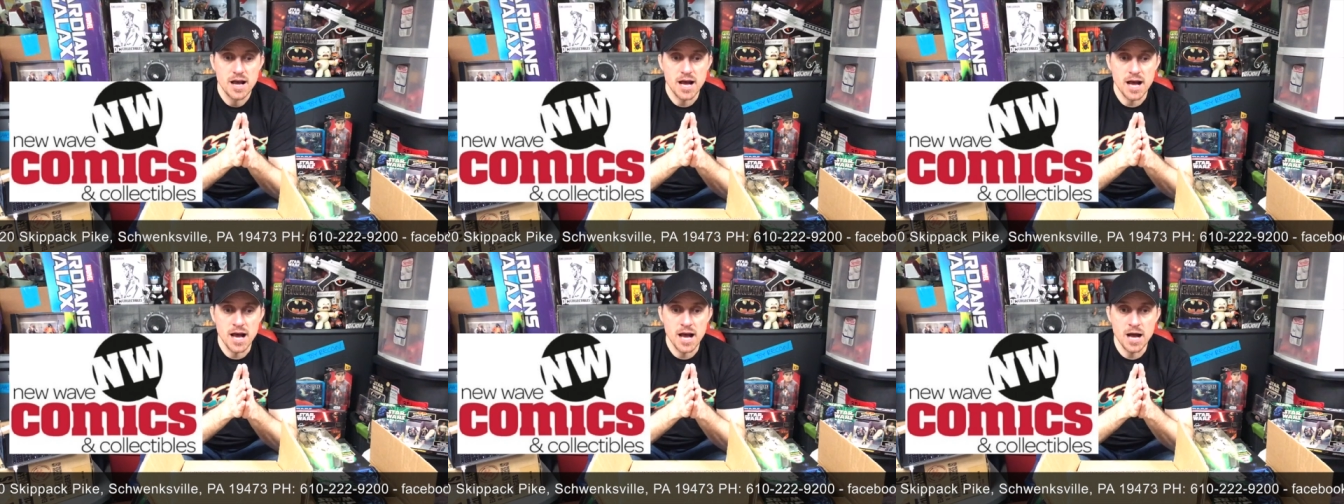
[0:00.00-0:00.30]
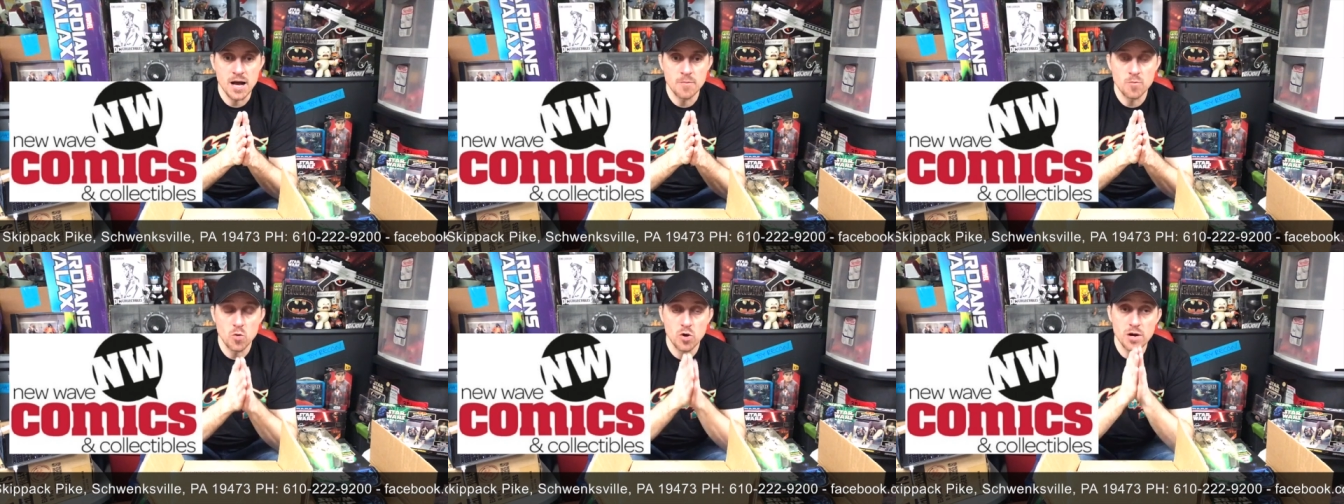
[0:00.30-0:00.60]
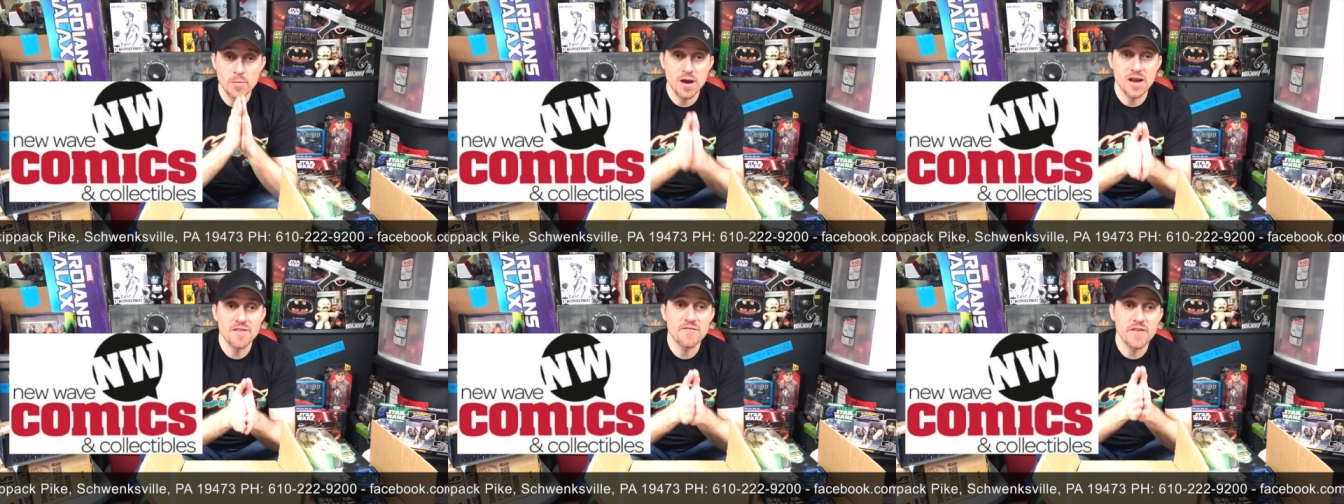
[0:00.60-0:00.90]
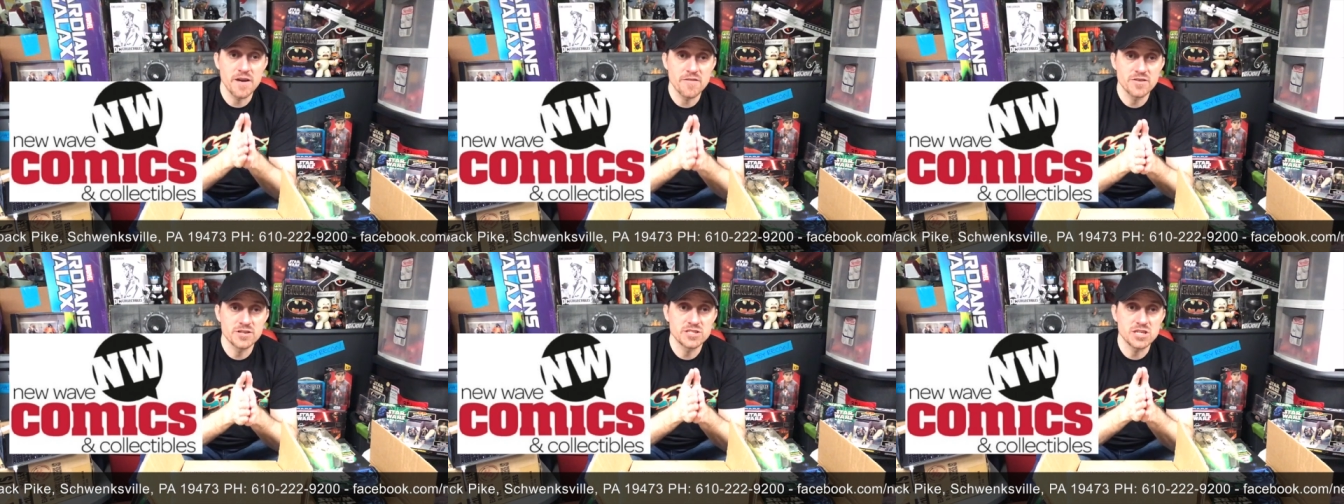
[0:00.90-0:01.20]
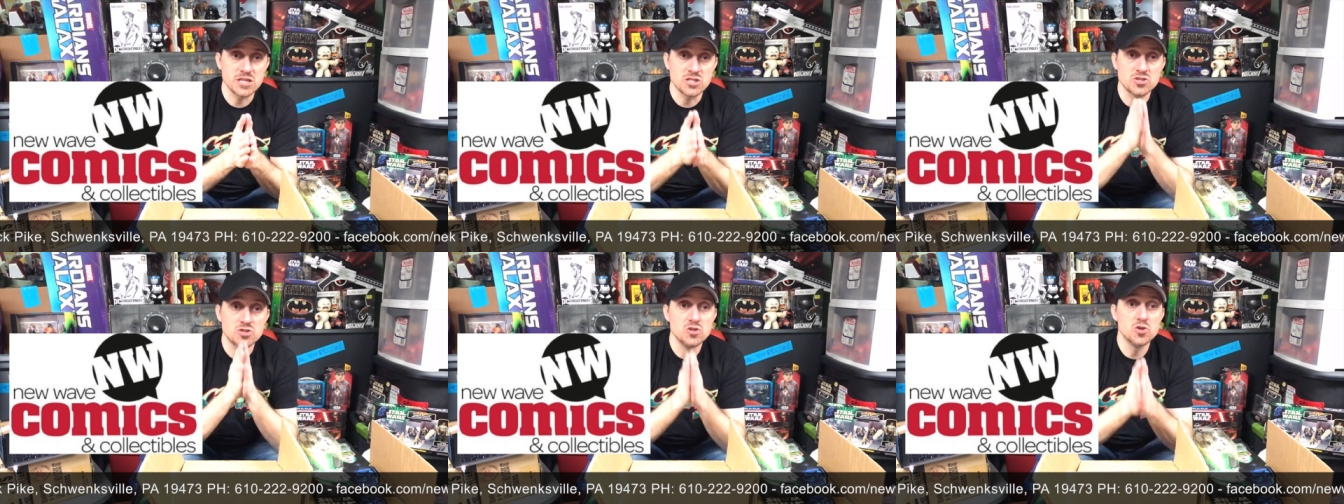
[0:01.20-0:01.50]
One of my favorites
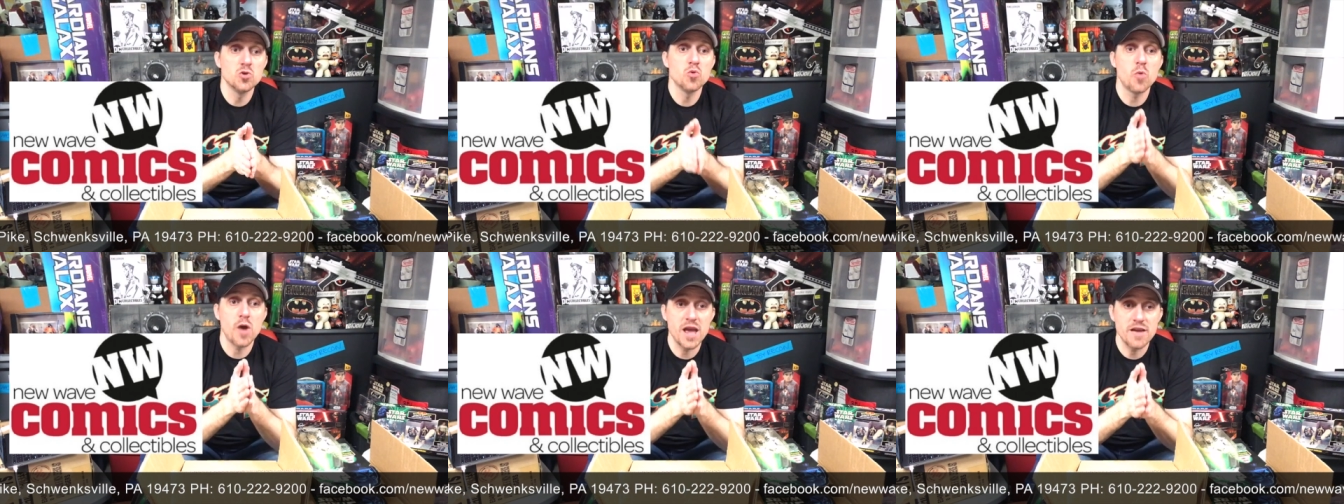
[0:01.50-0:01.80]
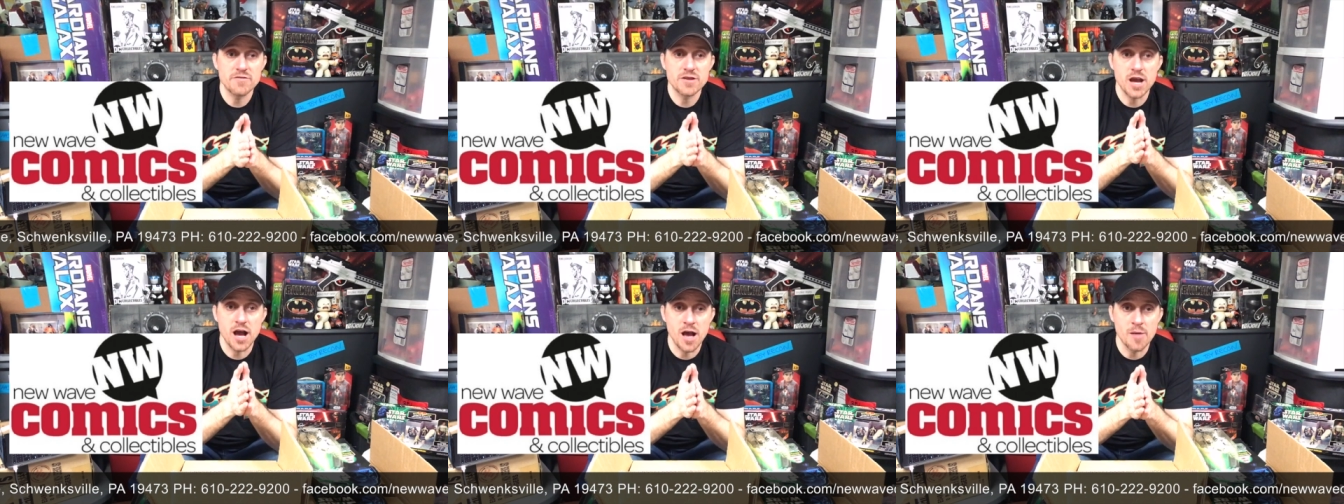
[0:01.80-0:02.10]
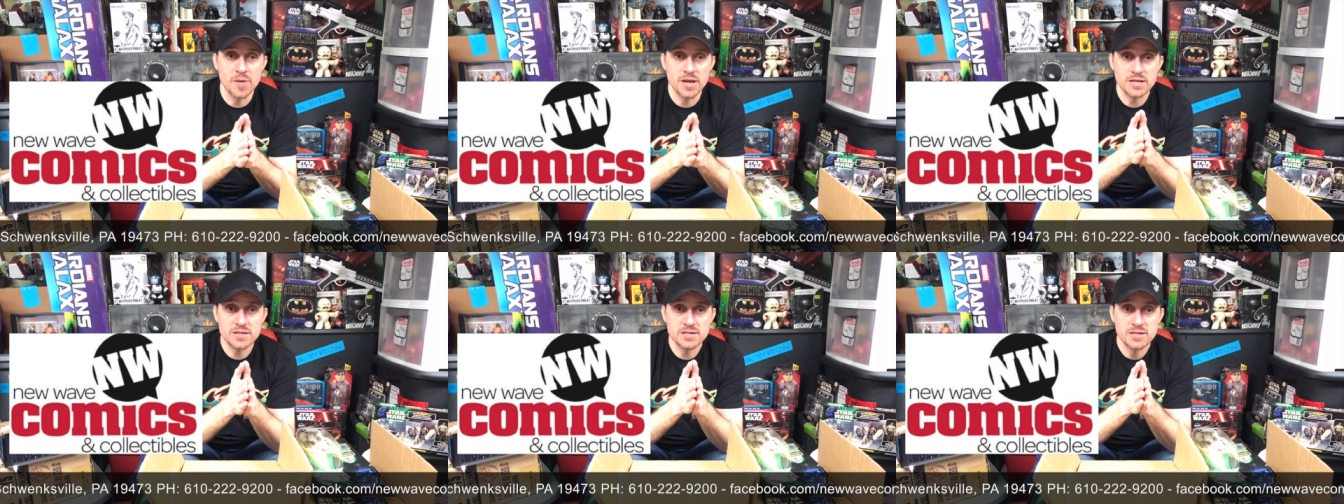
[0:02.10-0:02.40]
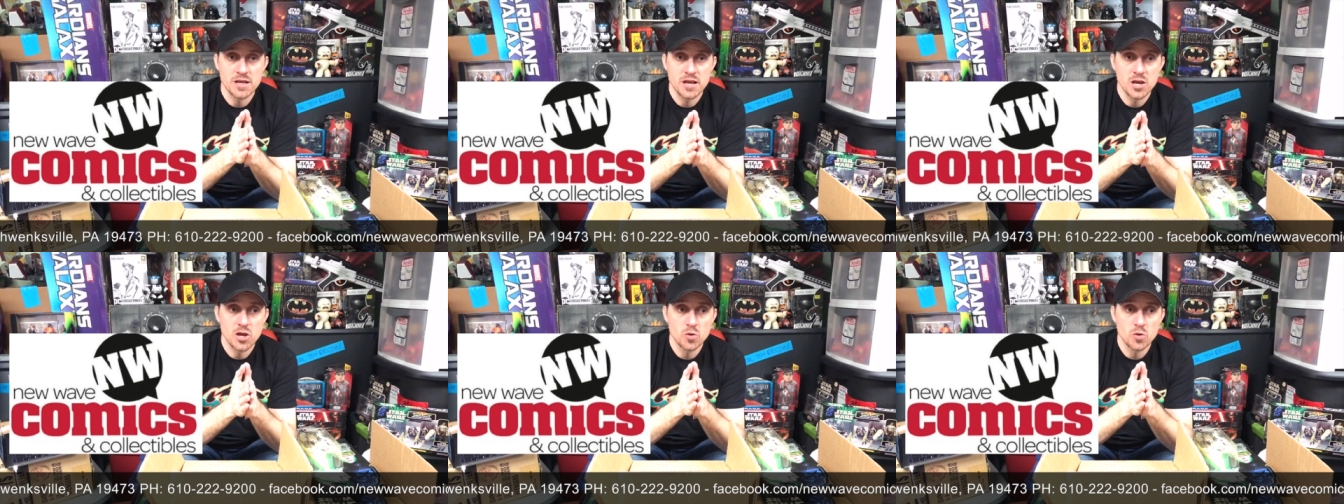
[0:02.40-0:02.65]
is New Wave Comics,